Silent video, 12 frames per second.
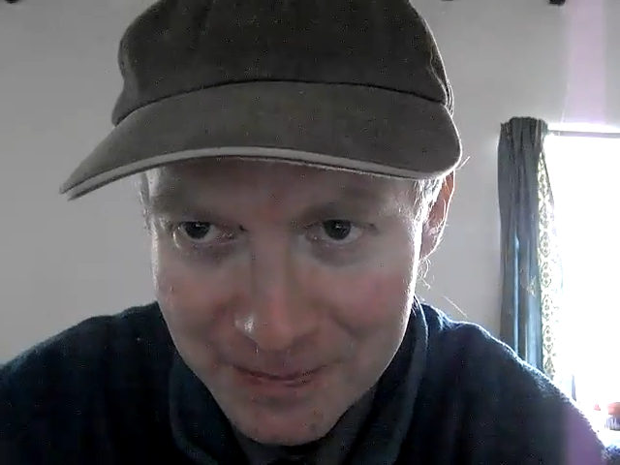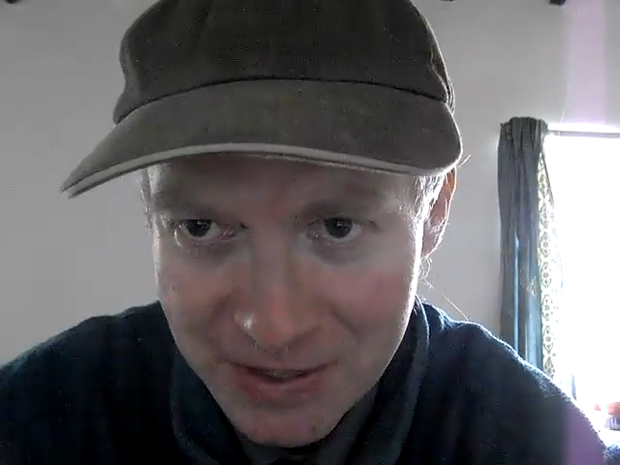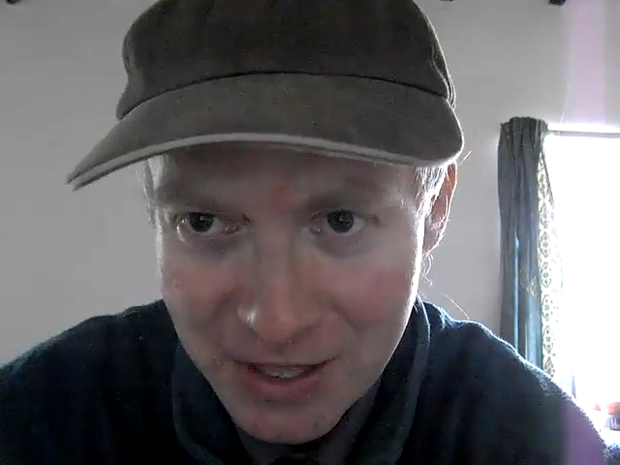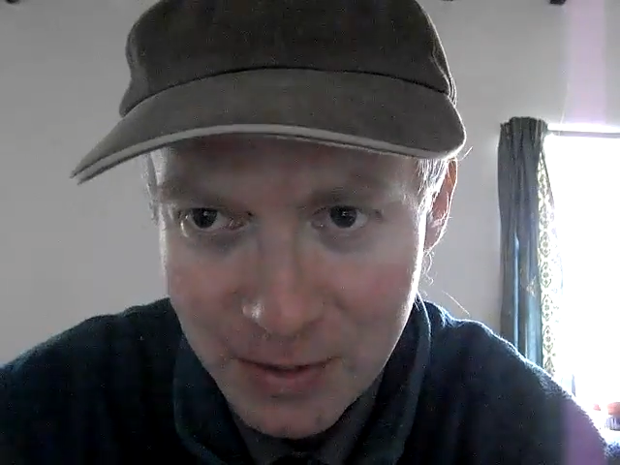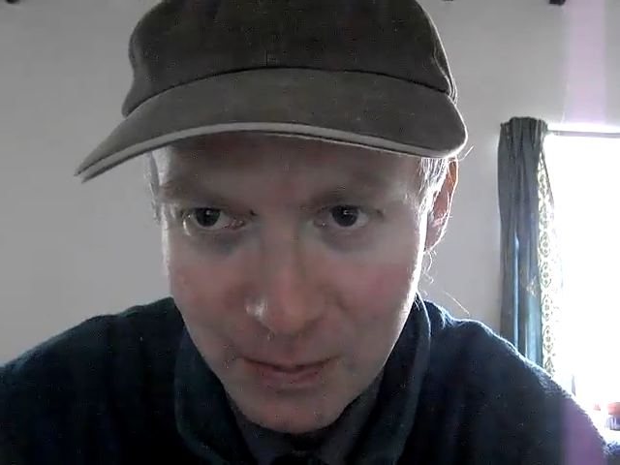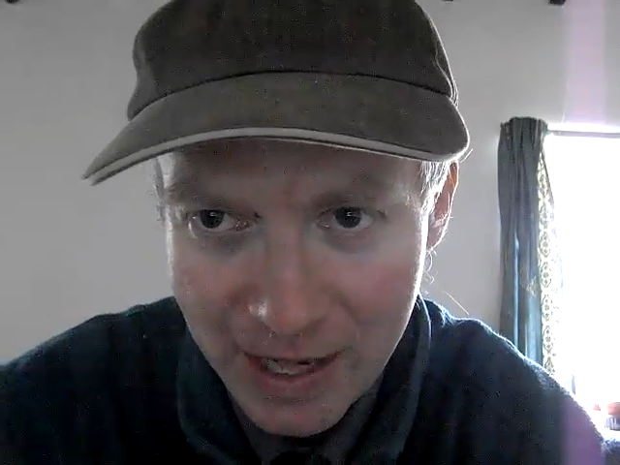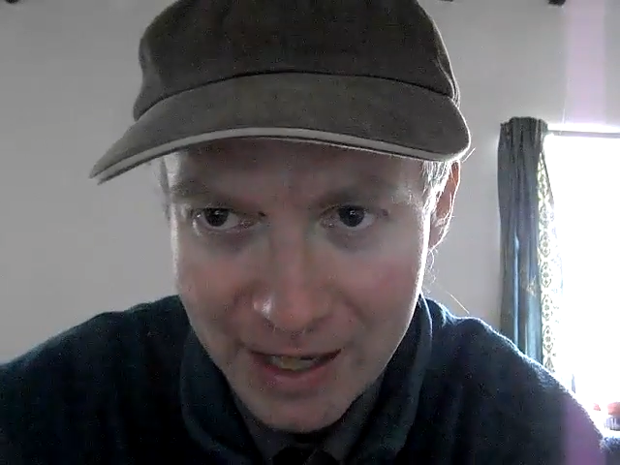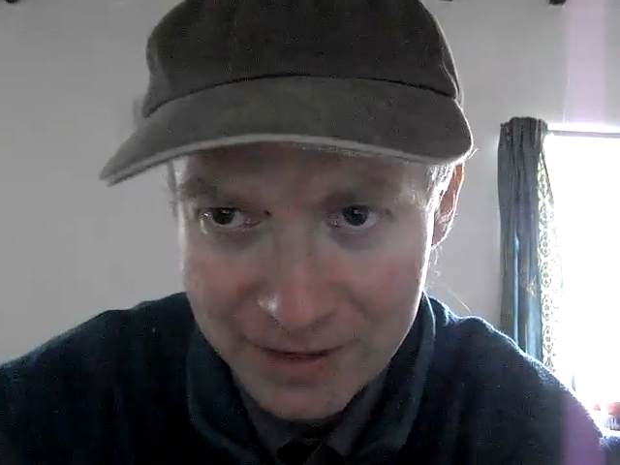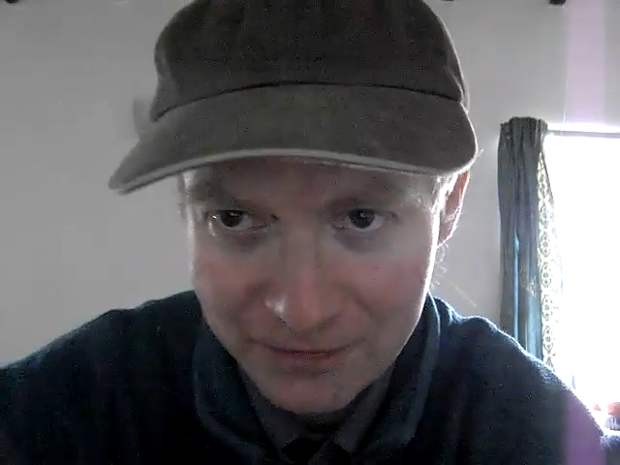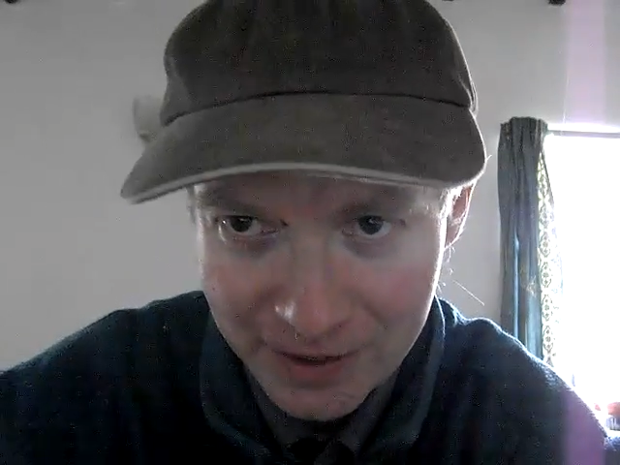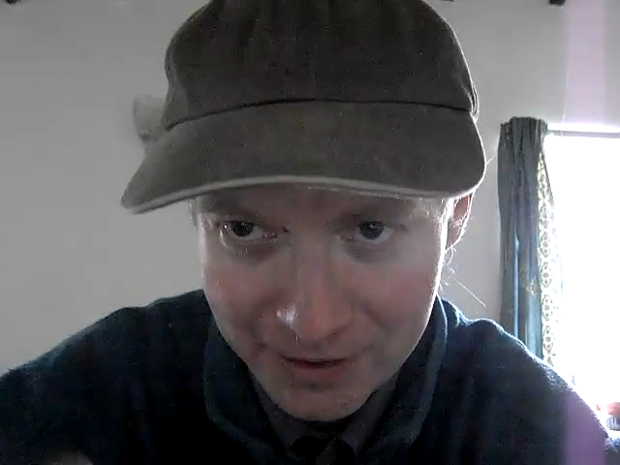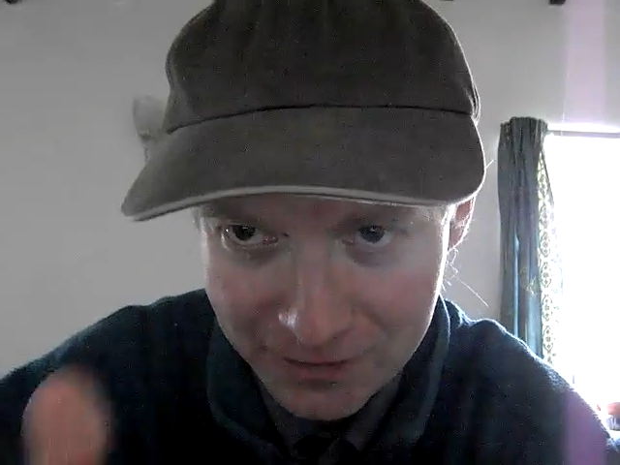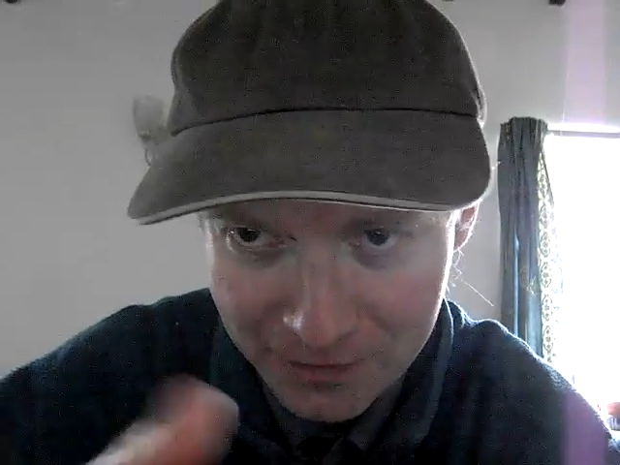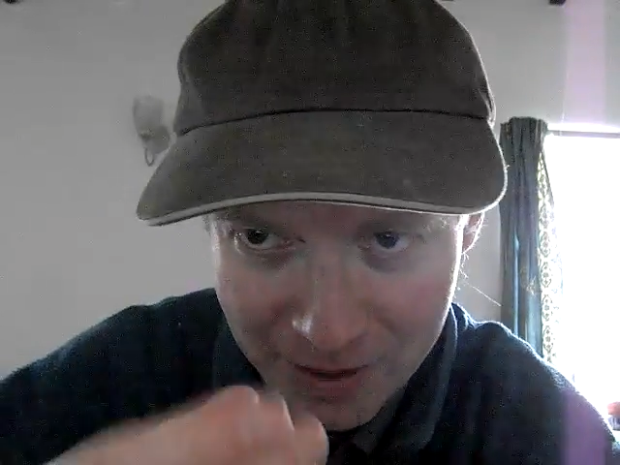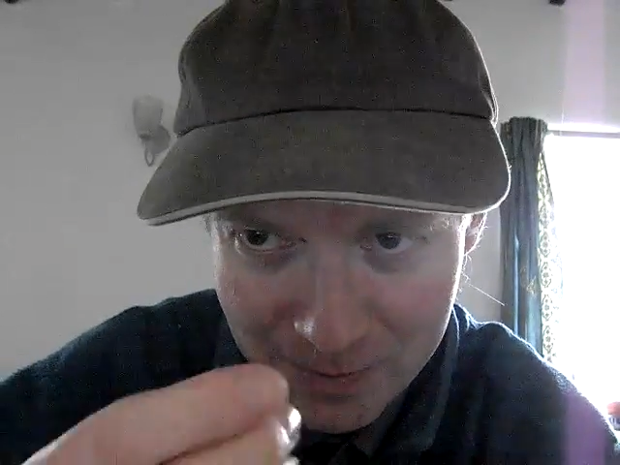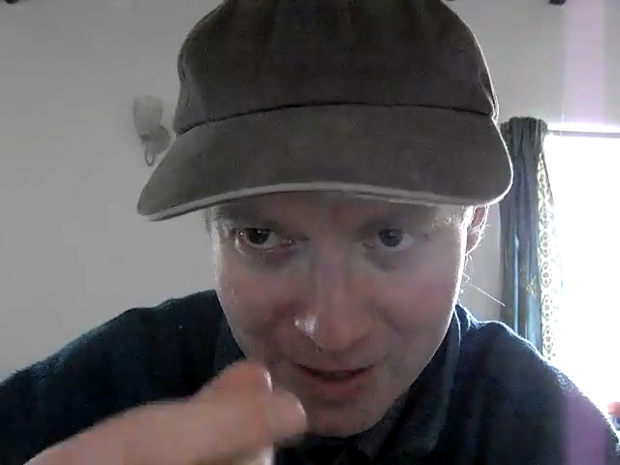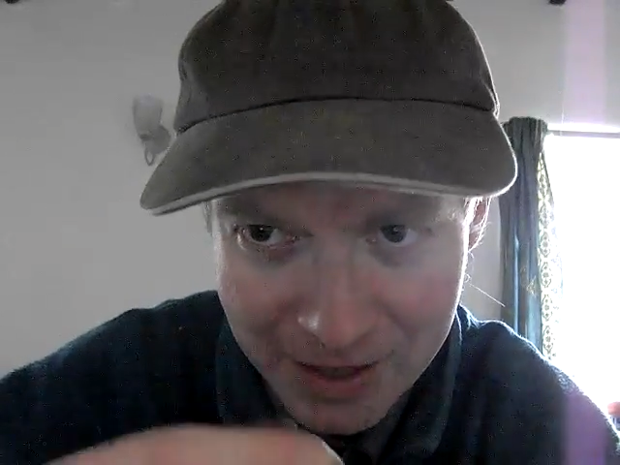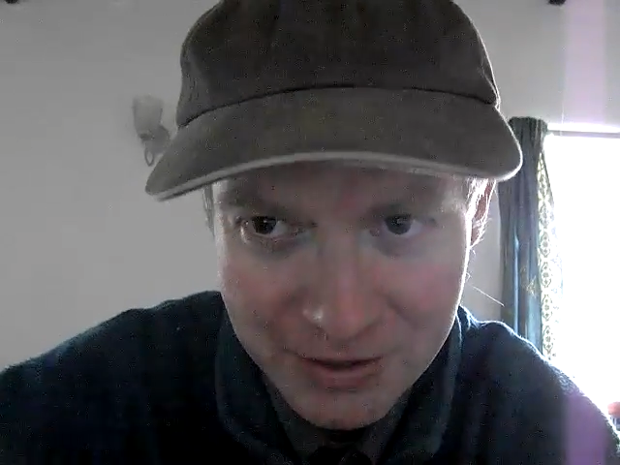sit back, thank you very
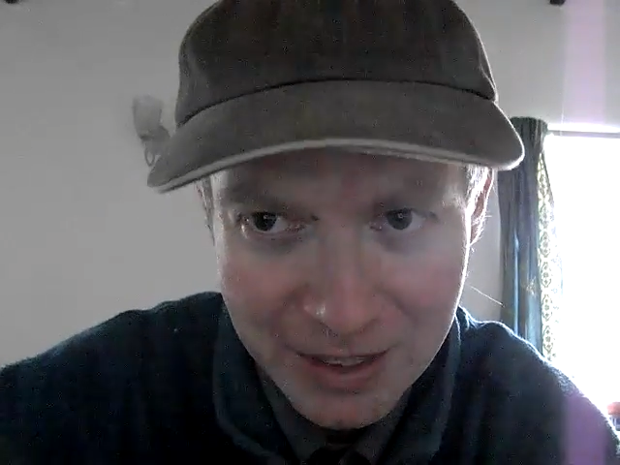much,